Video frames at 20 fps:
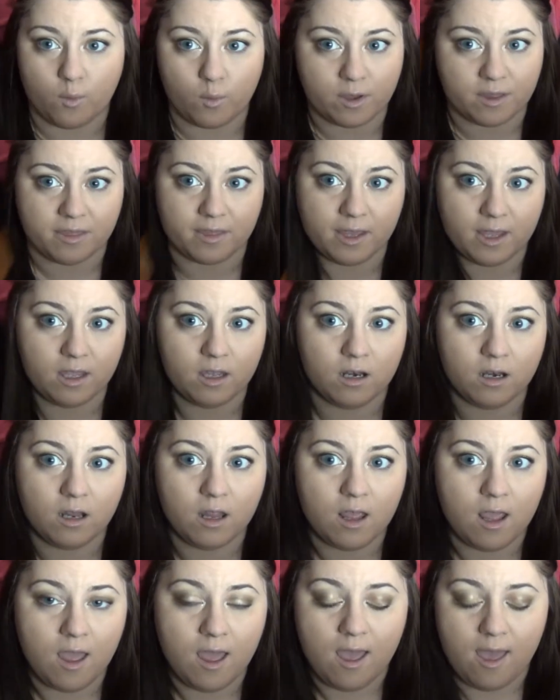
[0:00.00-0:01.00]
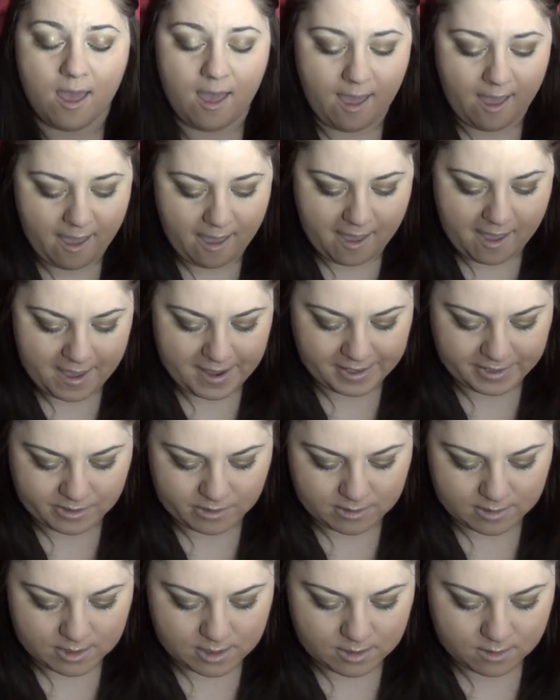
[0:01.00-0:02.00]
with it,
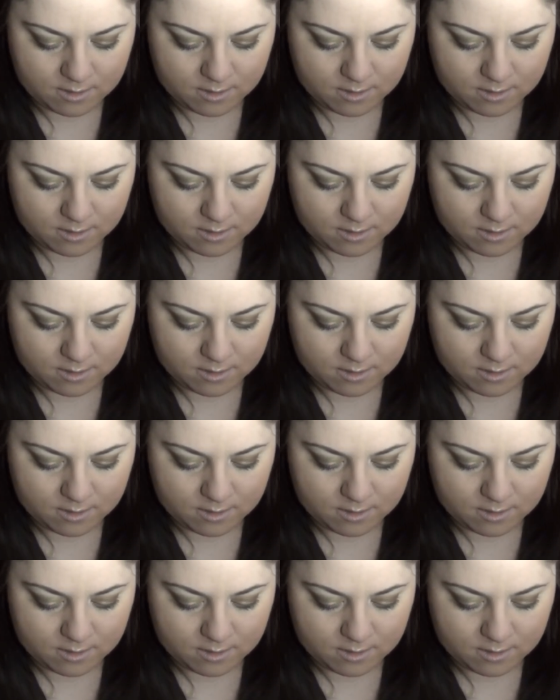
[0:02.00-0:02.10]
and